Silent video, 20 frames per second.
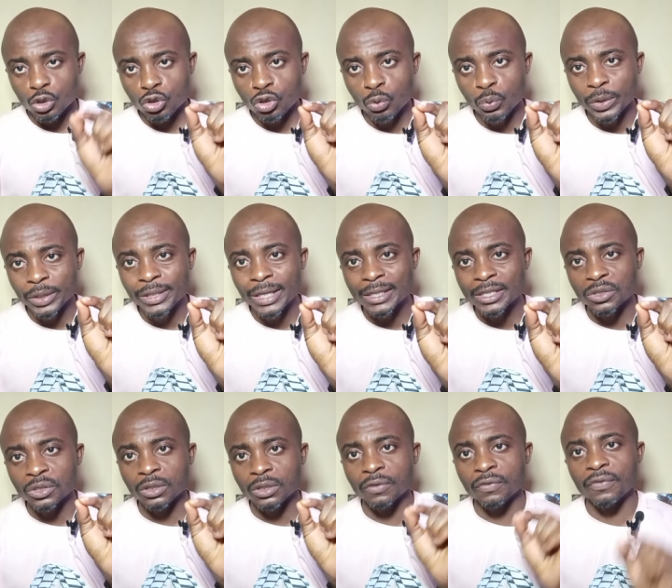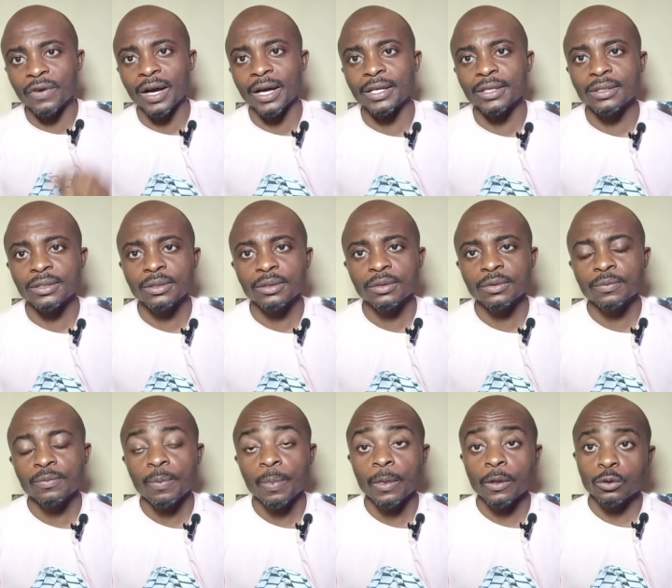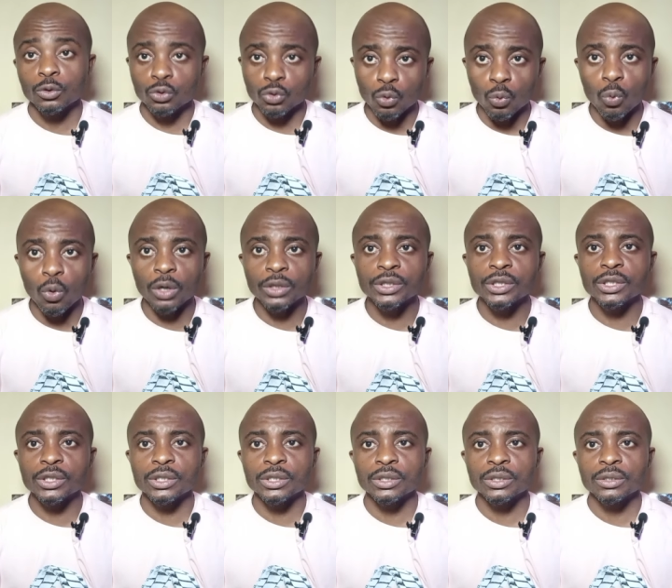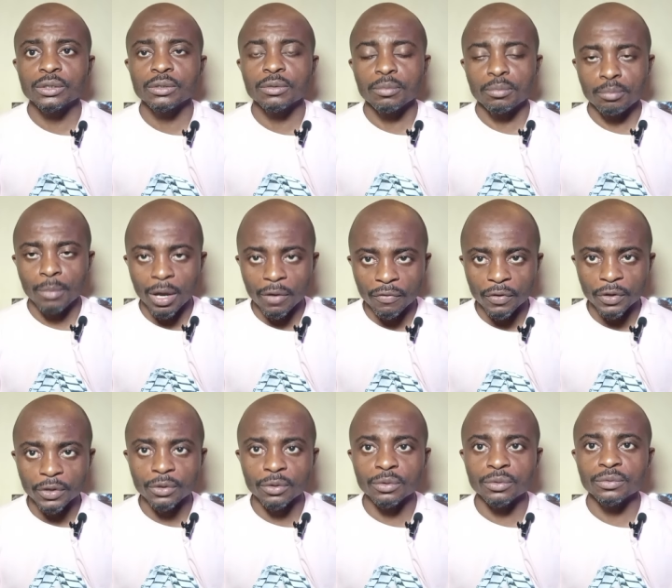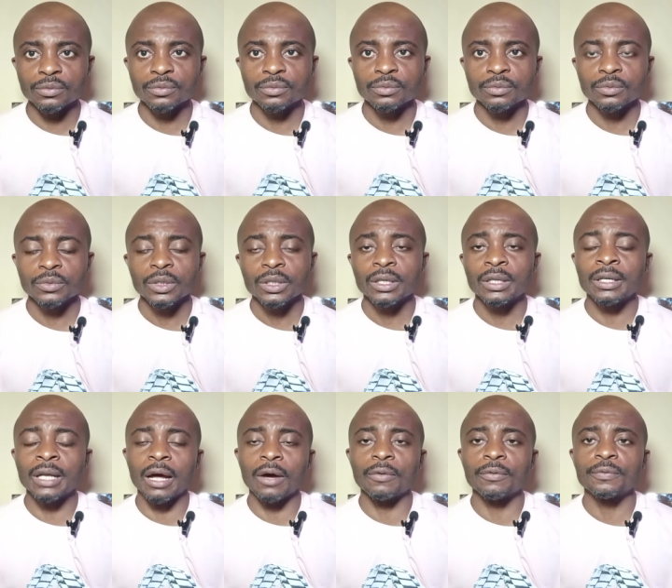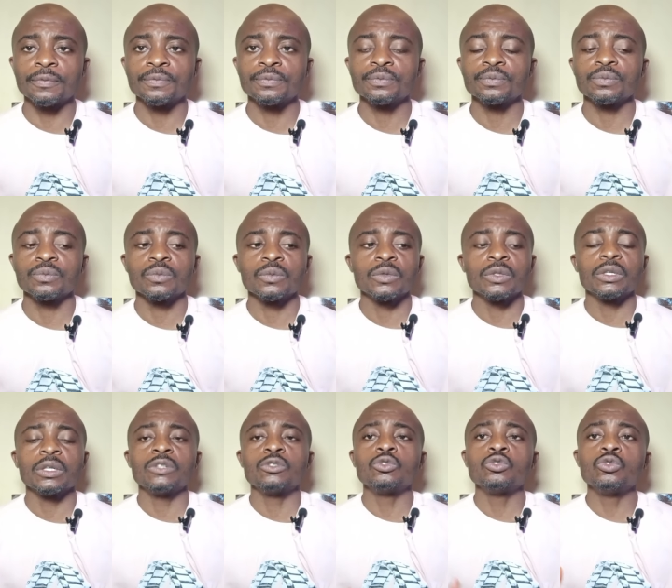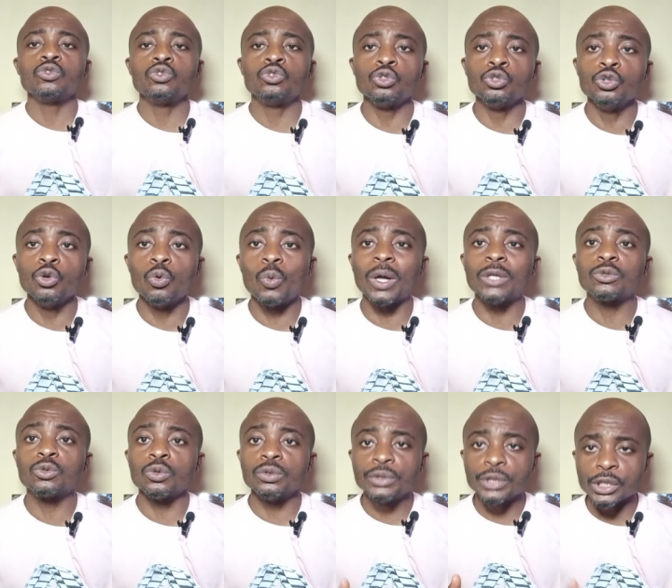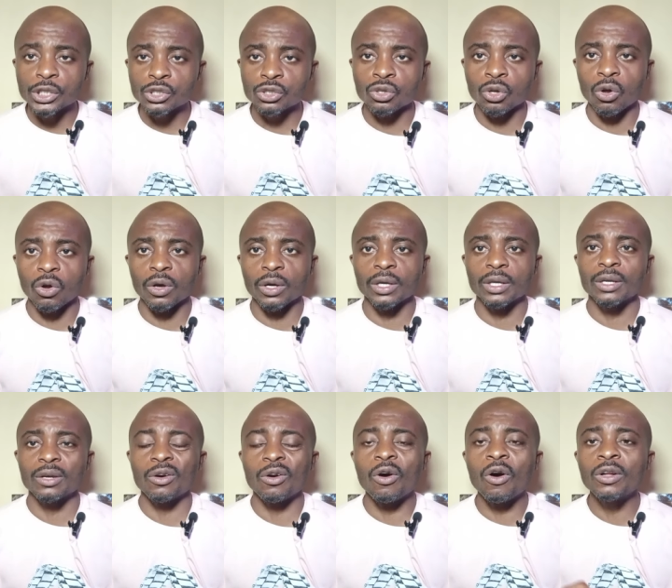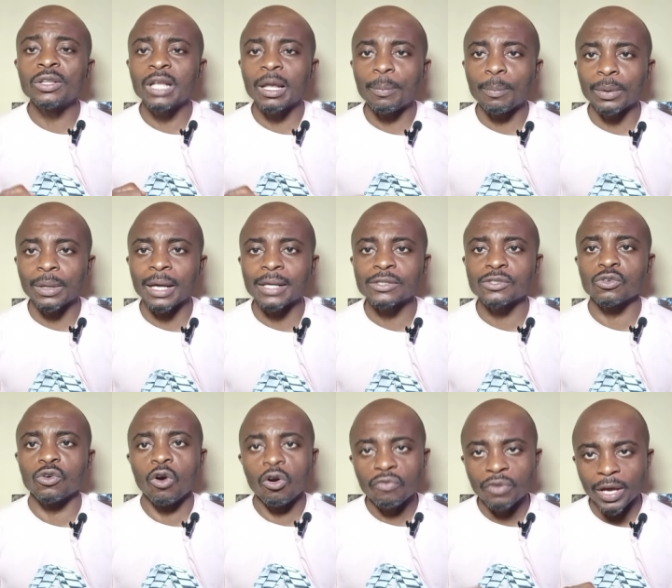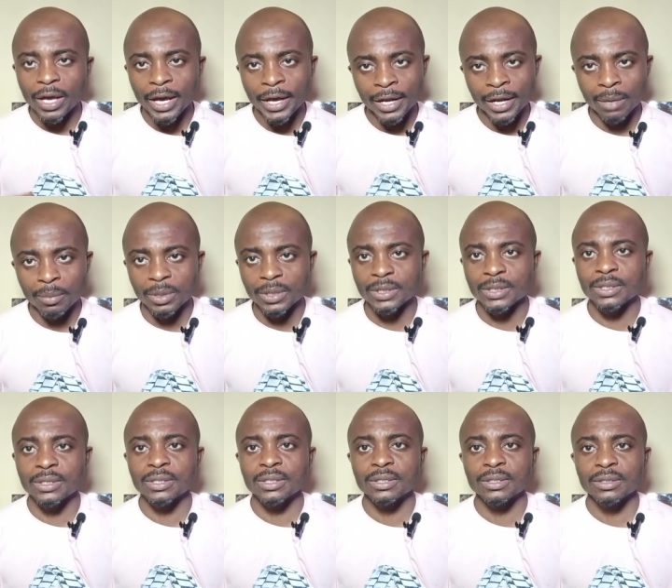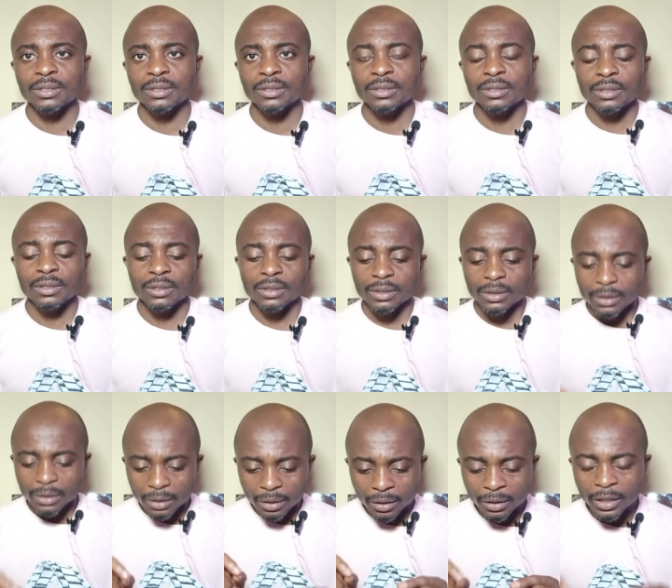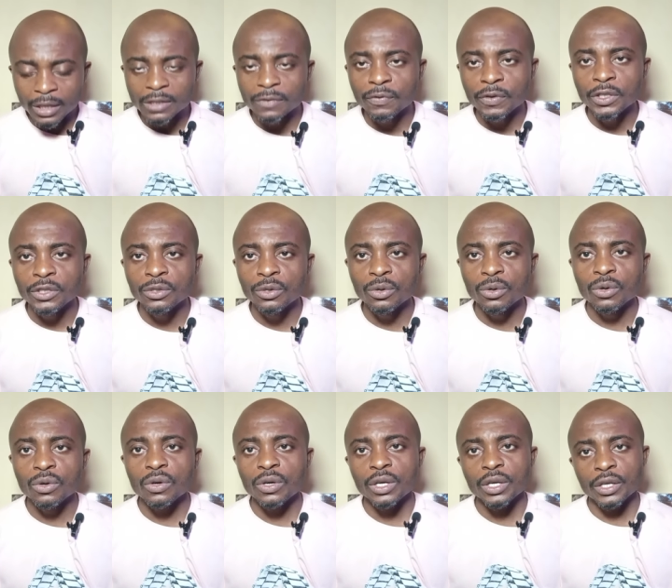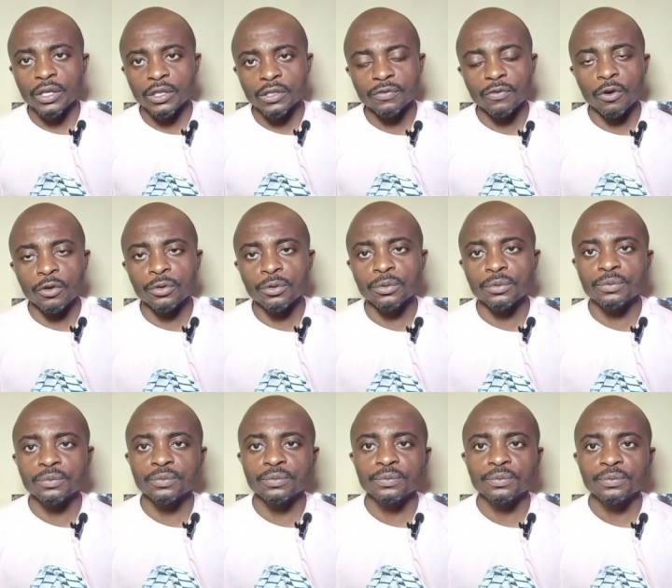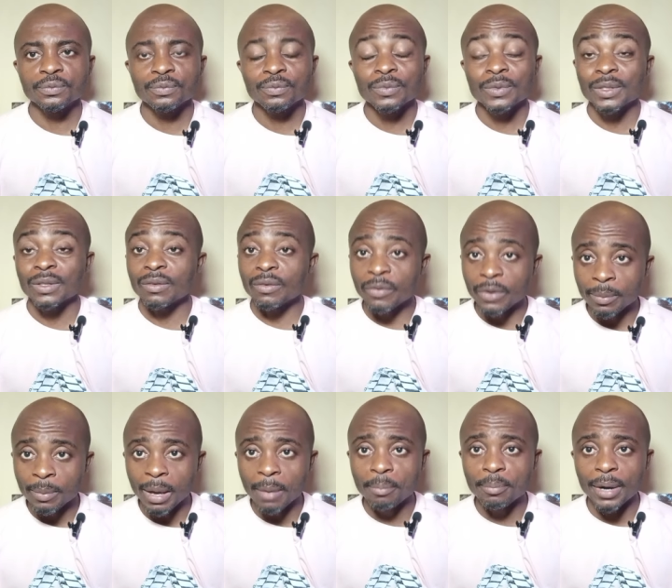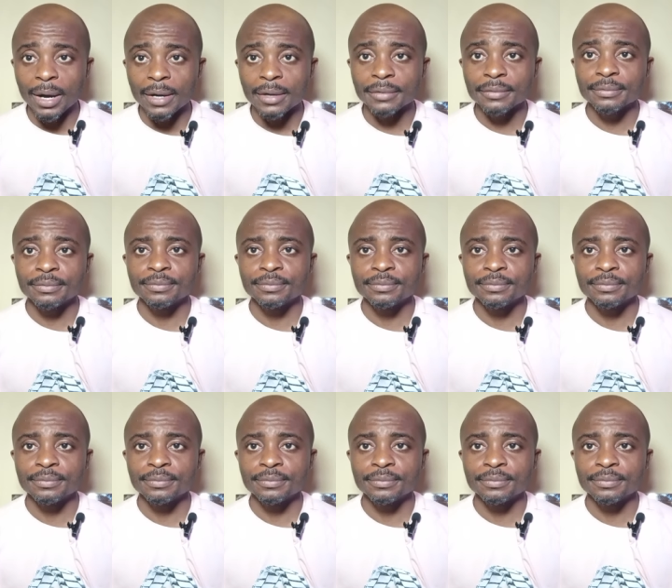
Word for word: you will get notified to watch my video now do you want to destroy all the plans of your enemies this video is for you remember